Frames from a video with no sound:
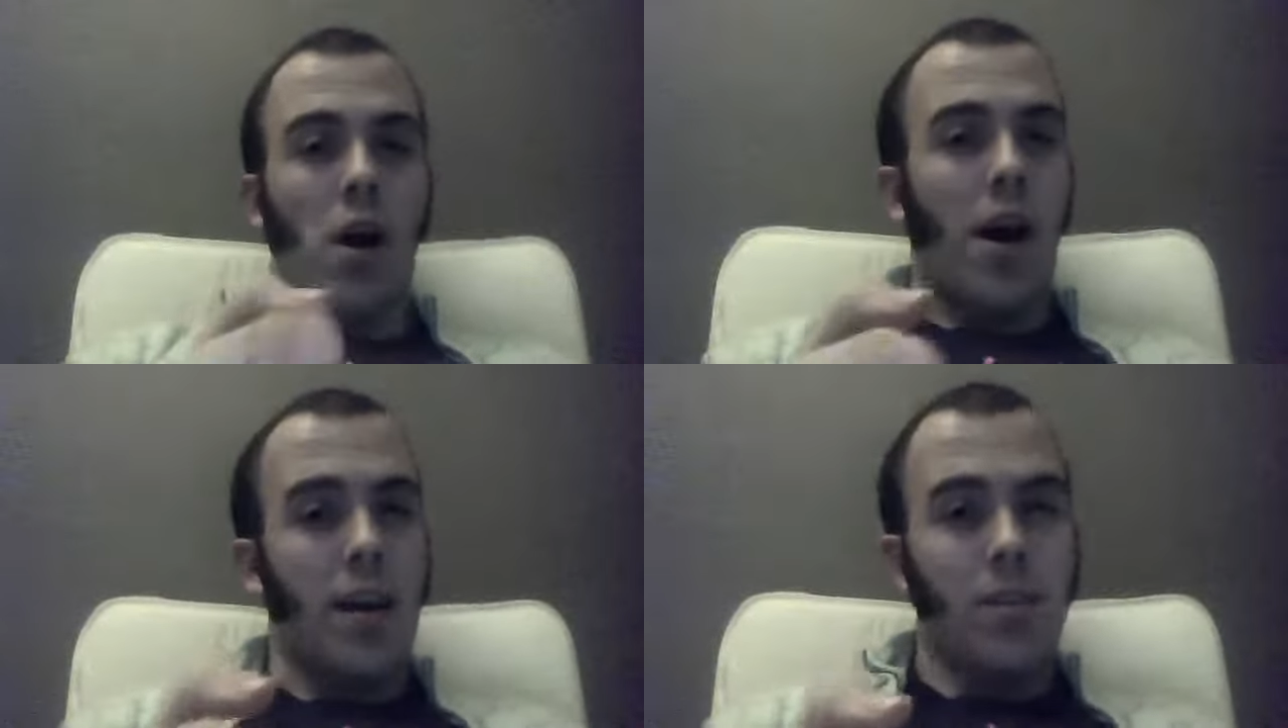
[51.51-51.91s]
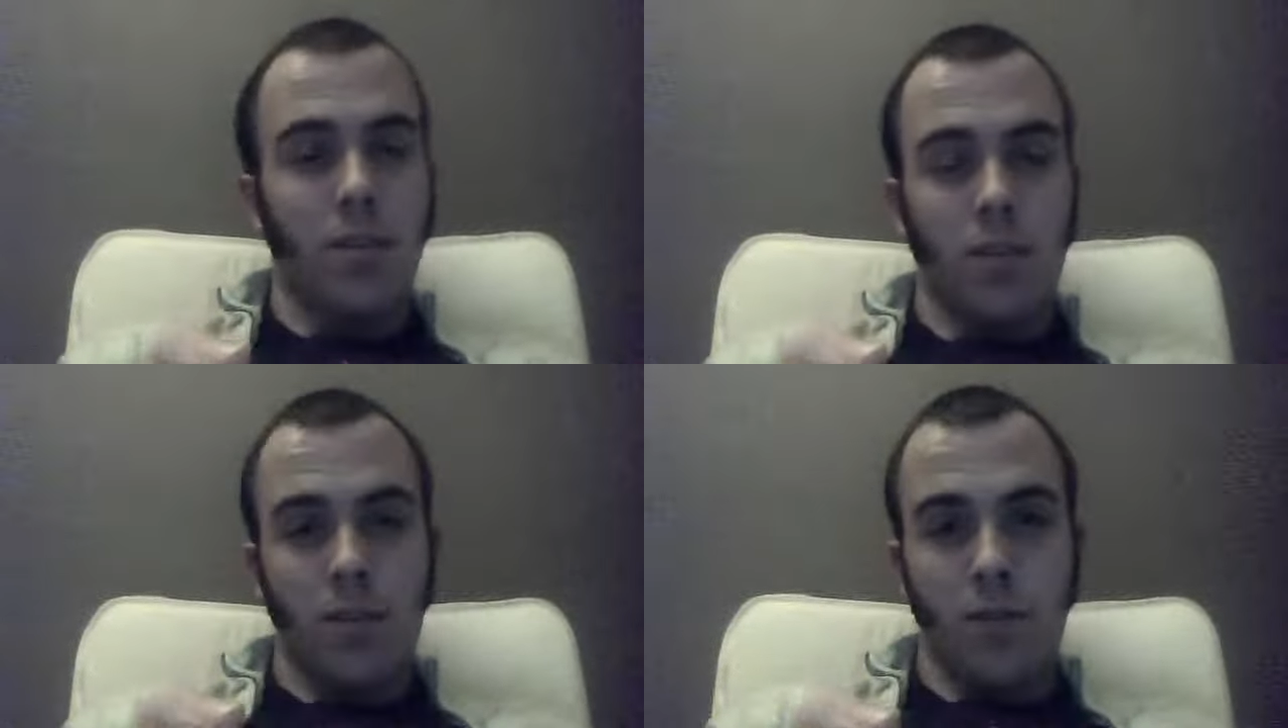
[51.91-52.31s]

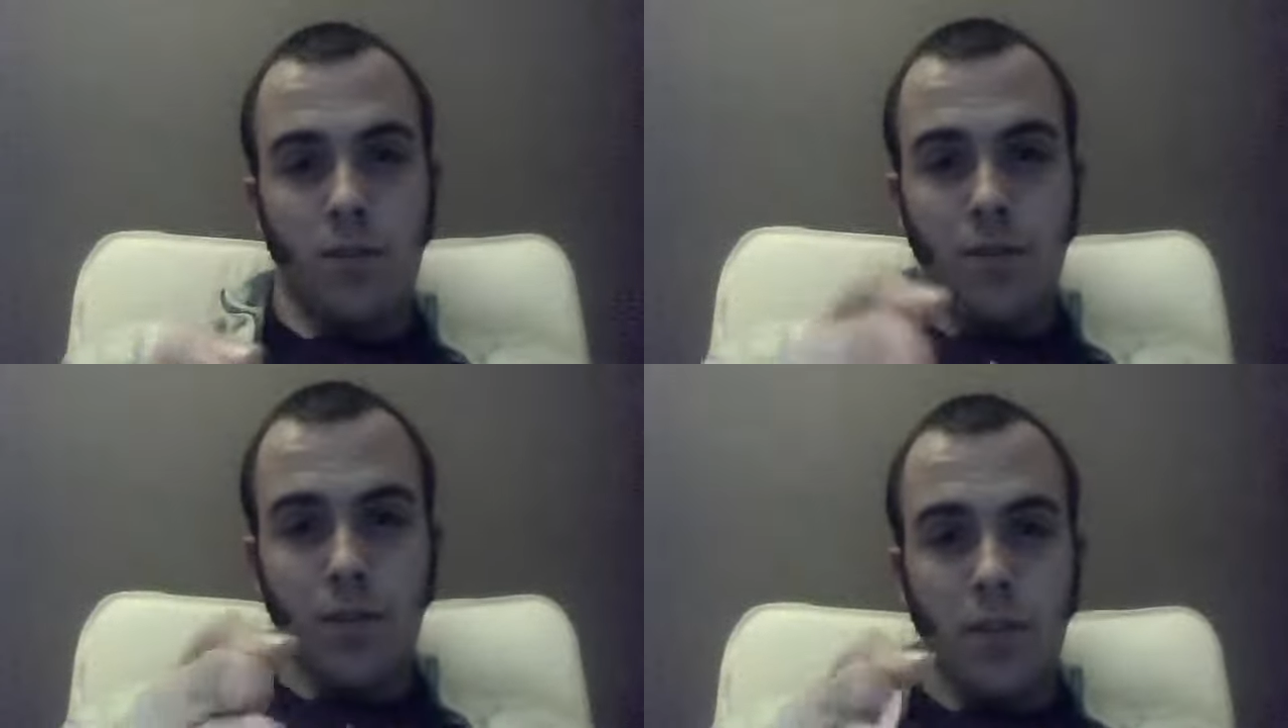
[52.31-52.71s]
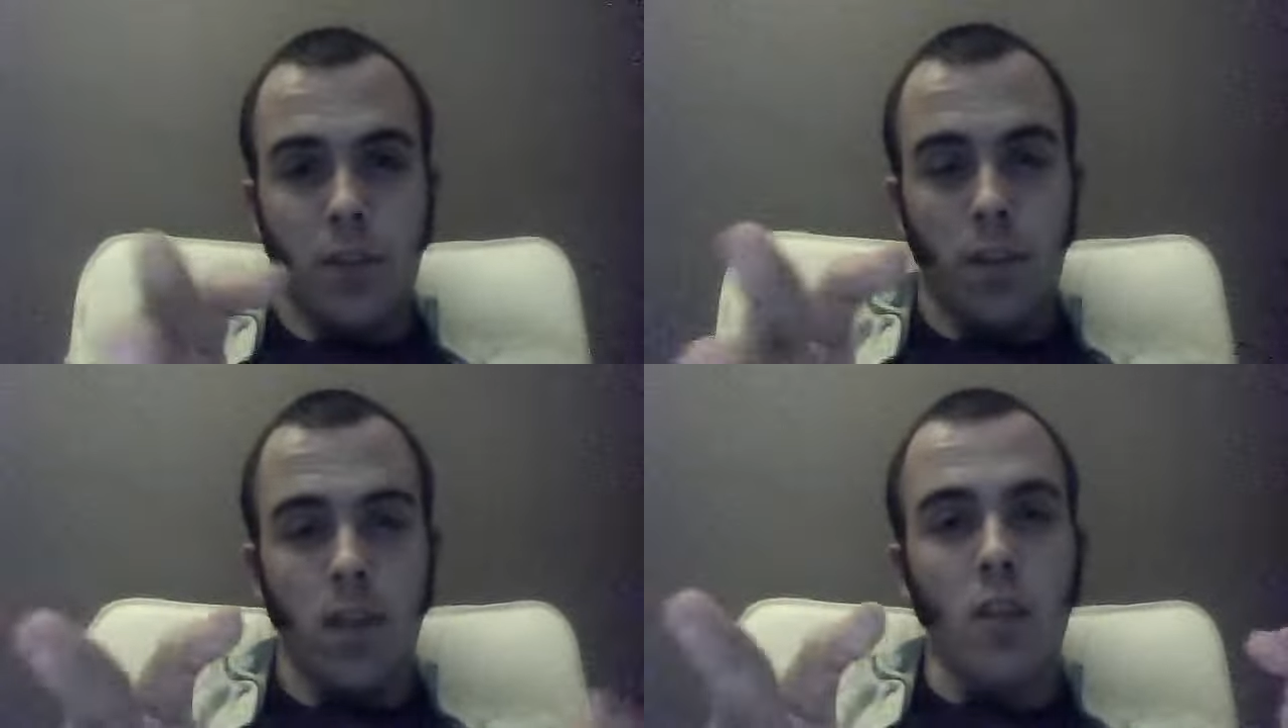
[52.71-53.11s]
guys
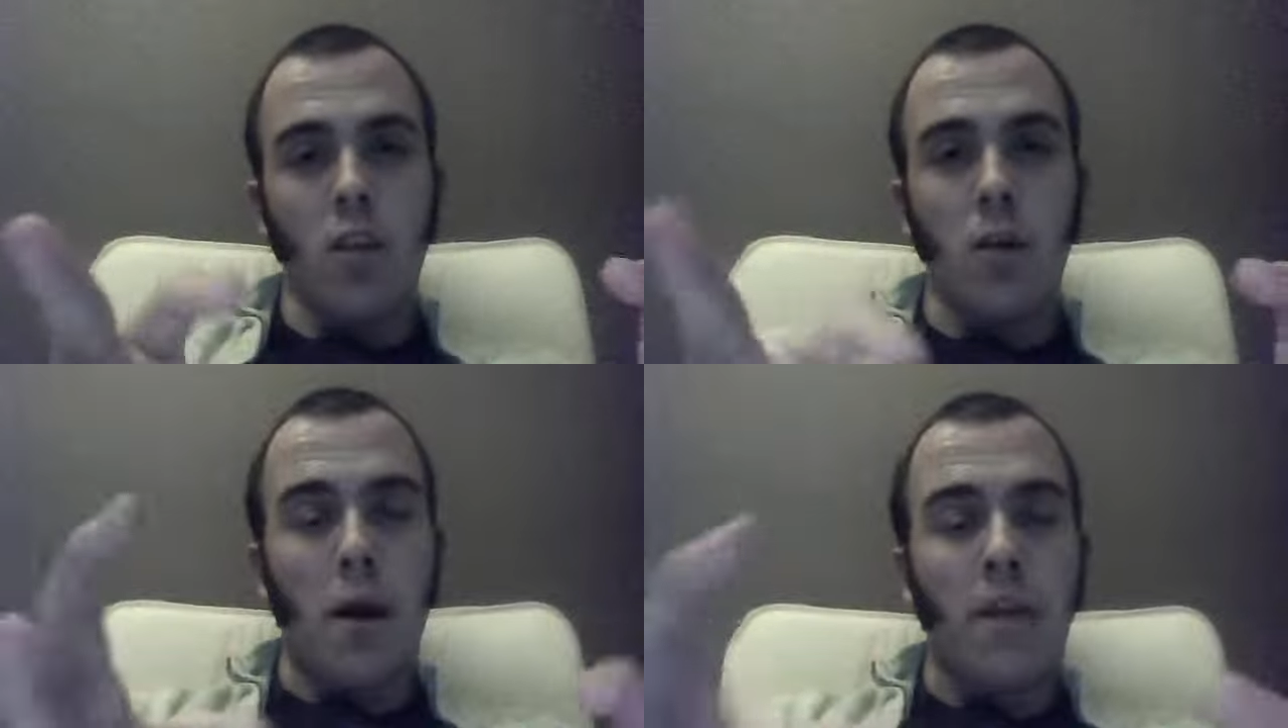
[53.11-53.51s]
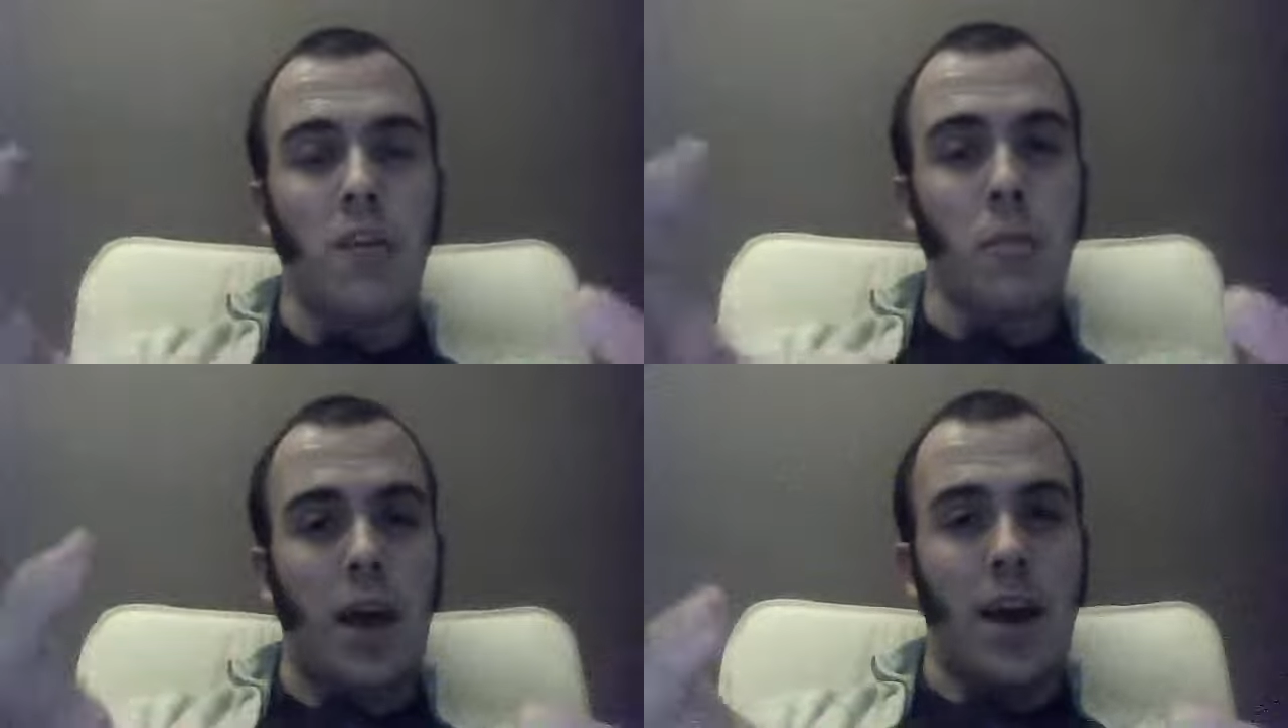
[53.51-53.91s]
about
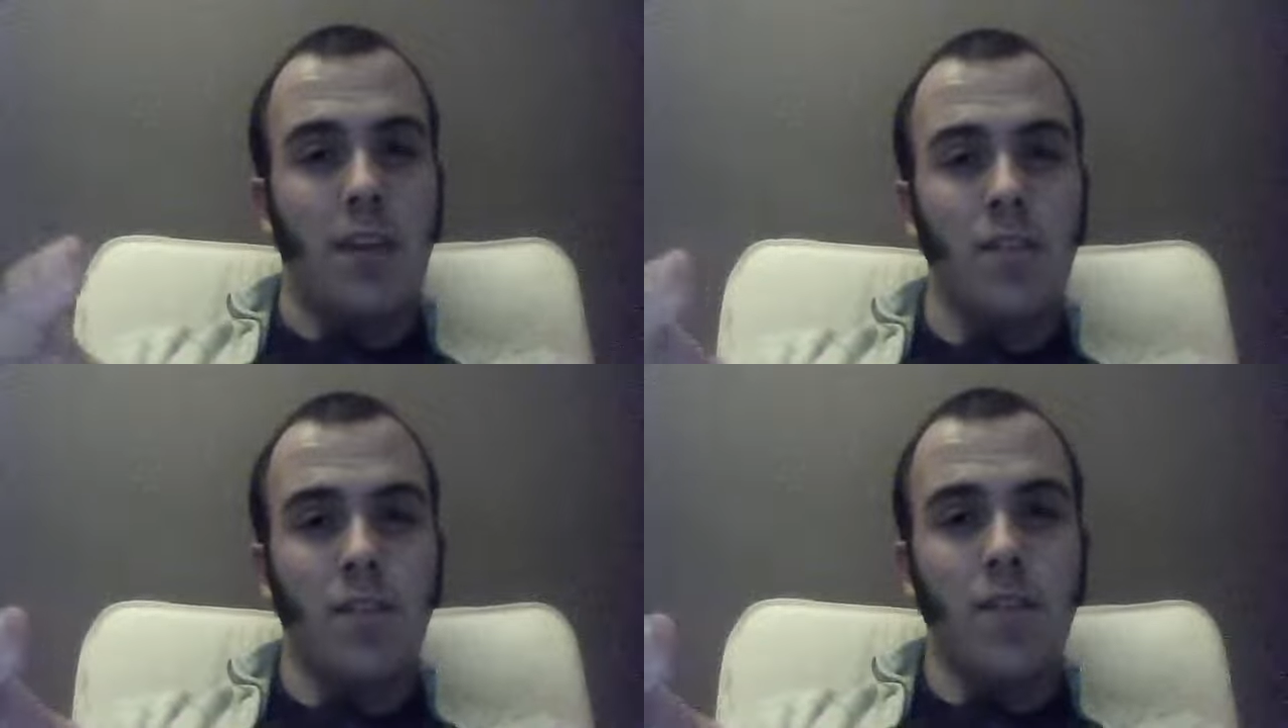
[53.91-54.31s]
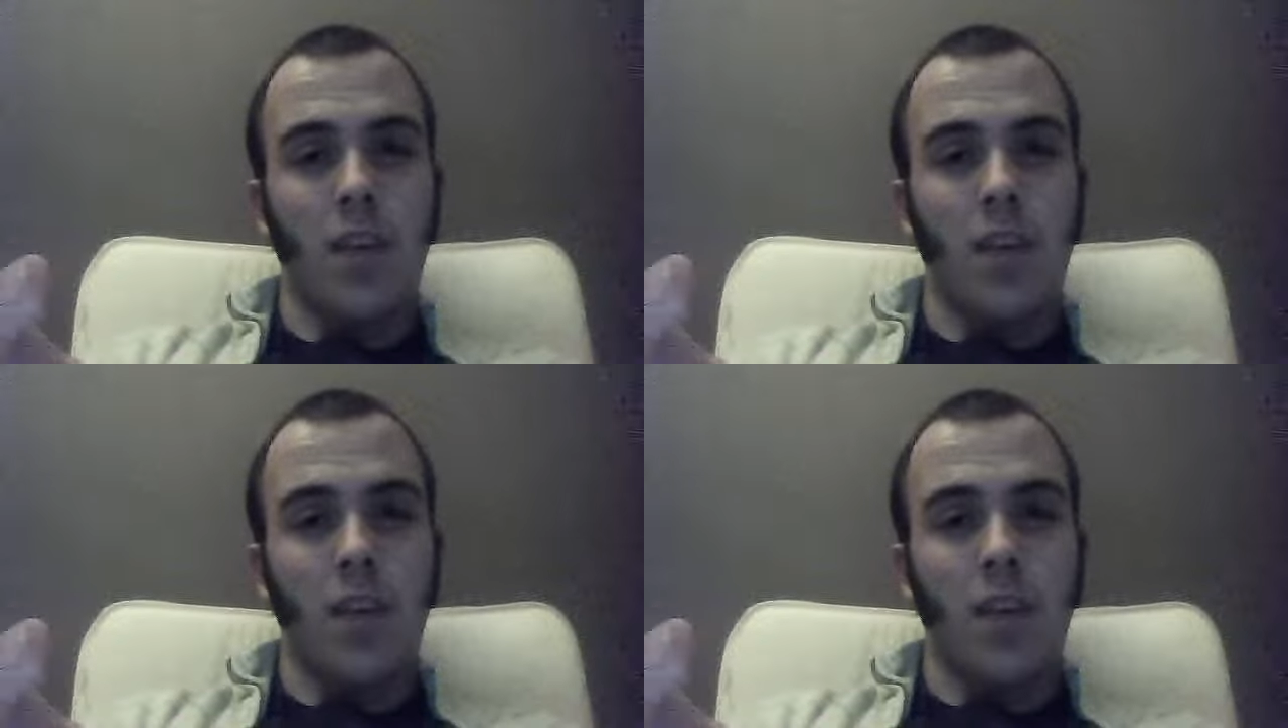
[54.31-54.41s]
this plan,